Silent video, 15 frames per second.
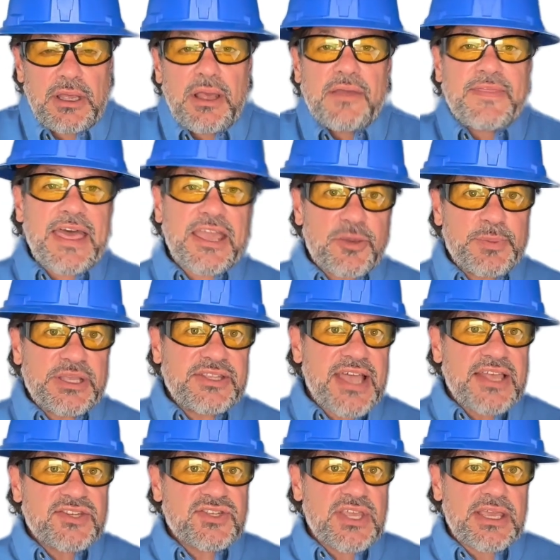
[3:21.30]
That could be
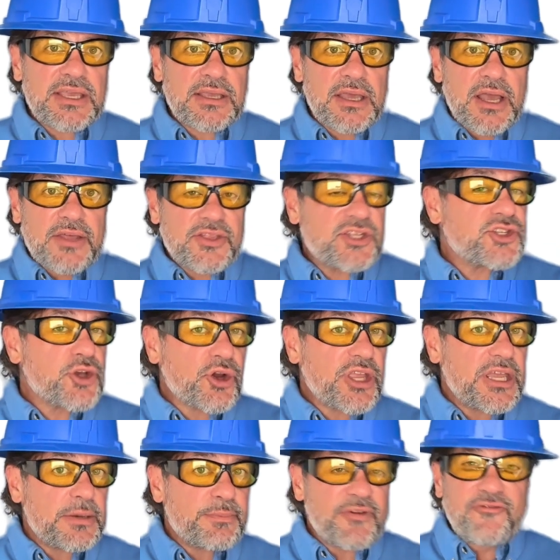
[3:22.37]
testing the
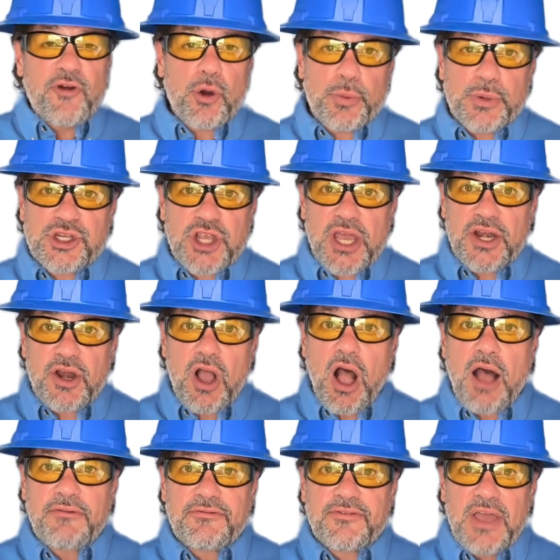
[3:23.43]
circuit before we shut it
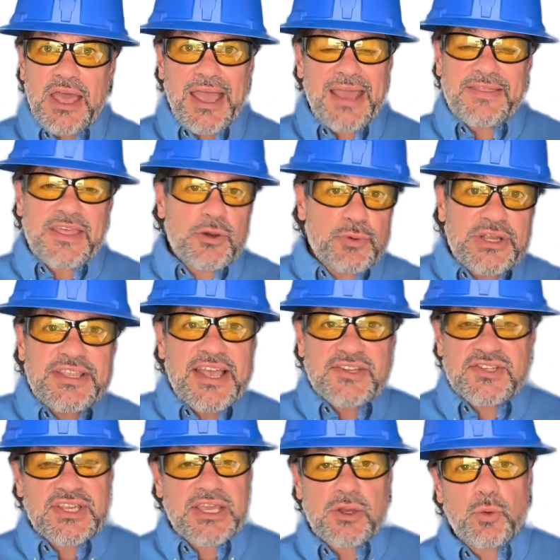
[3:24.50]
off and then
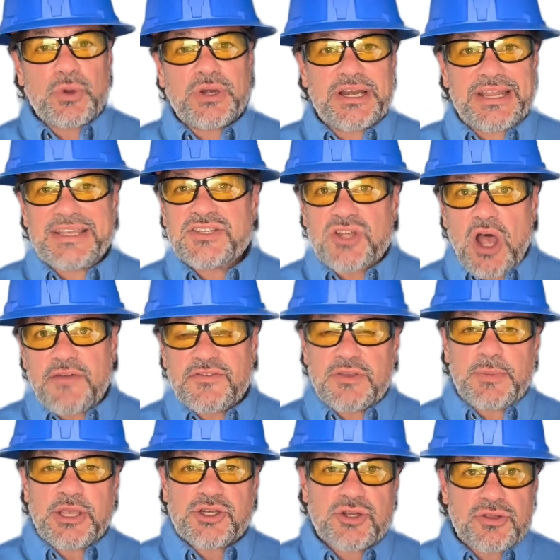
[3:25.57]
retesting it when it is off to
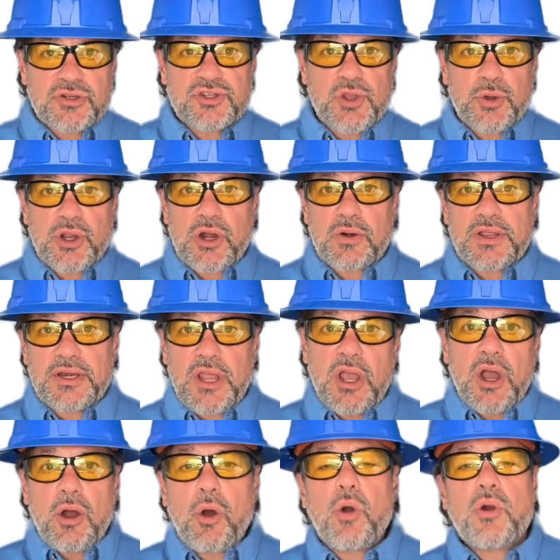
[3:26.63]
make sure there's no current.
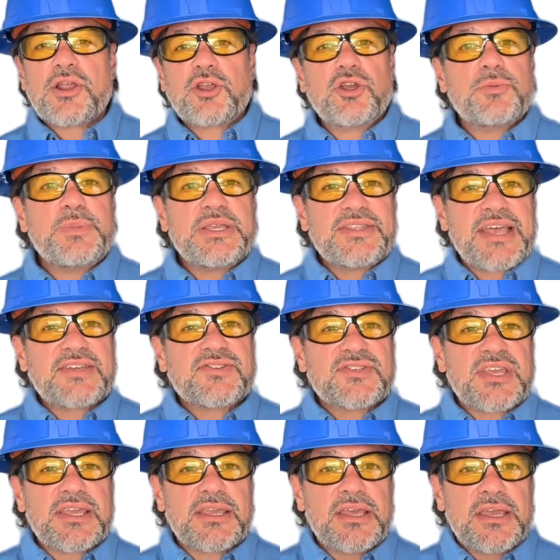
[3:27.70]
Or it could be
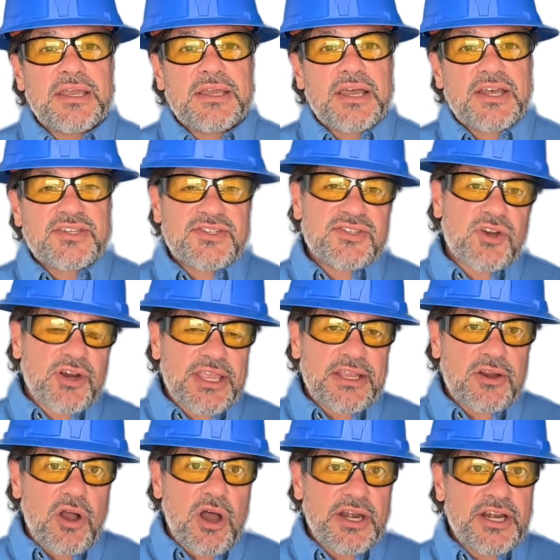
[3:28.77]
testing a circuit
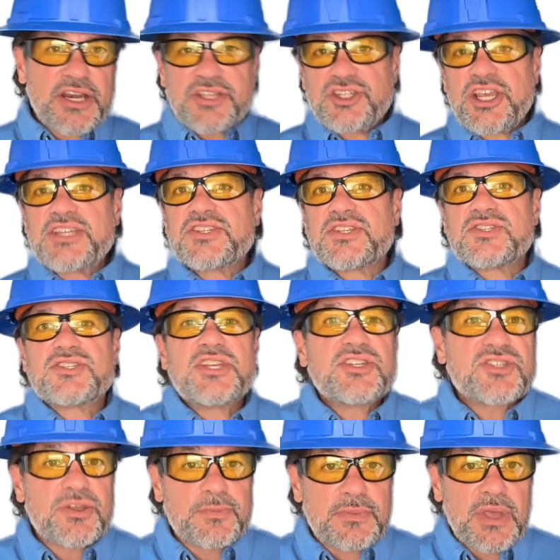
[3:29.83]
on an adjacent
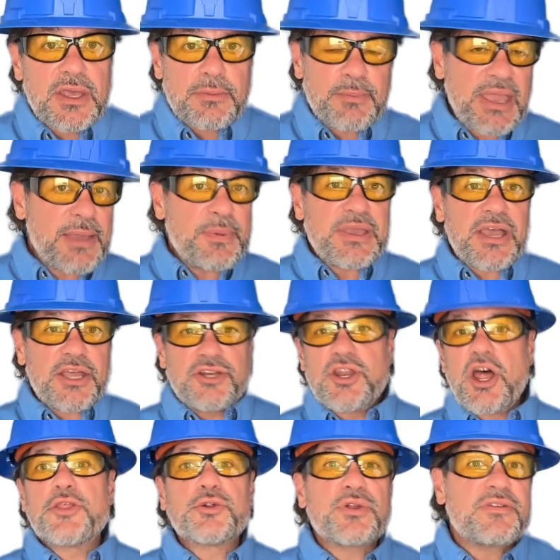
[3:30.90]
system, maybe
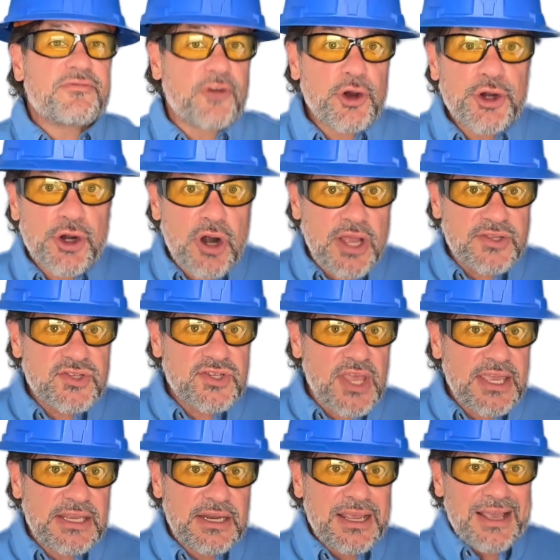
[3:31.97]
another inverter on
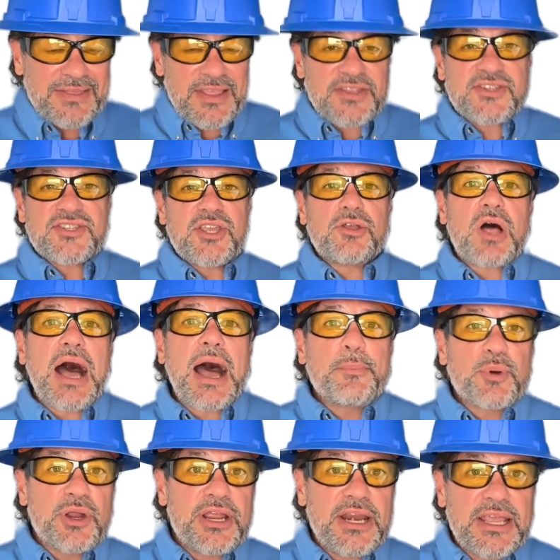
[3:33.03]
site that's still
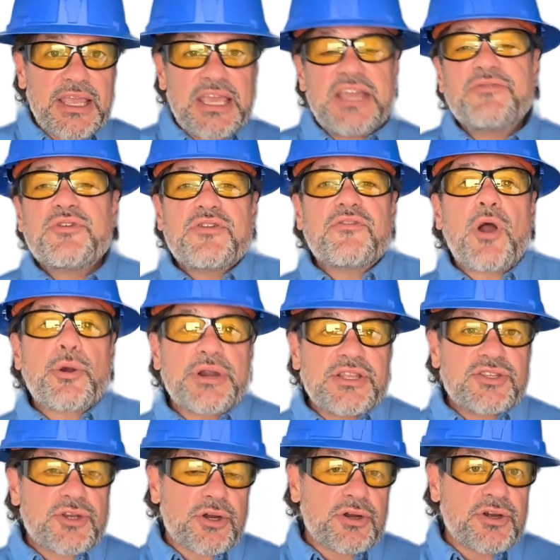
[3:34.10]
operating if we've already
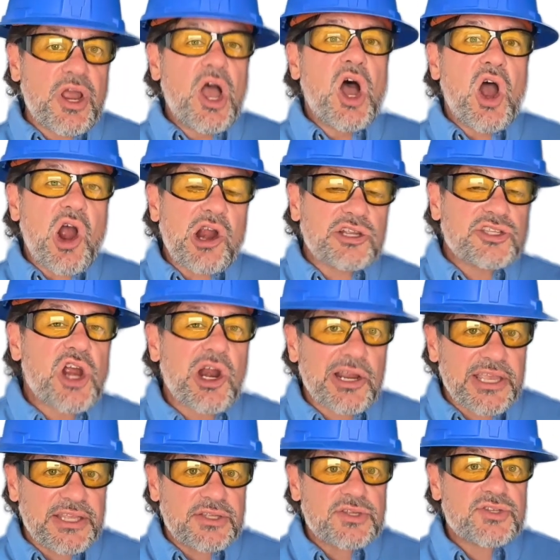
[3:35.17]
turned our
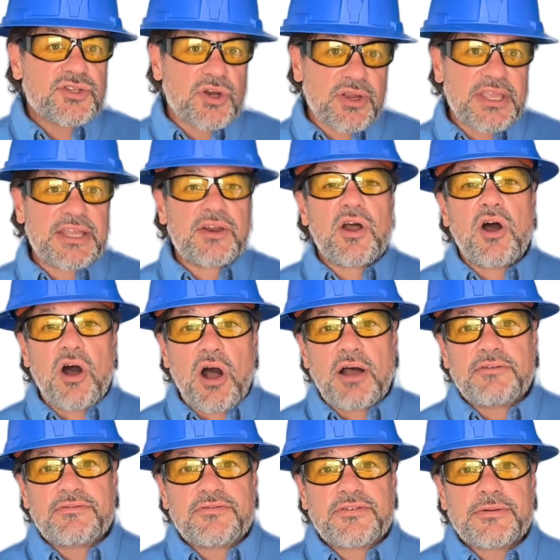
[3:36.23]
target circuit
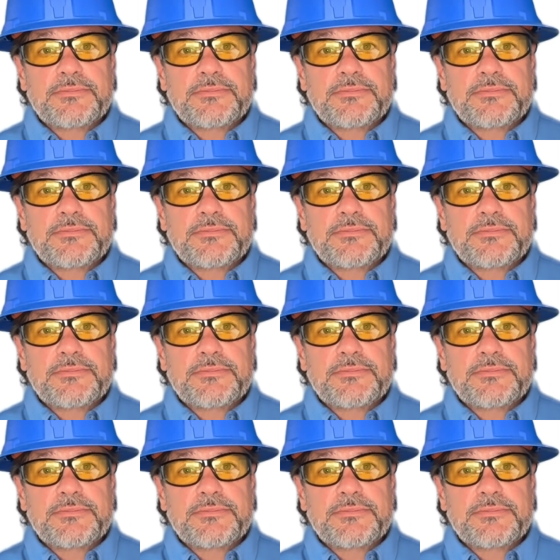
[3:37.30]
off.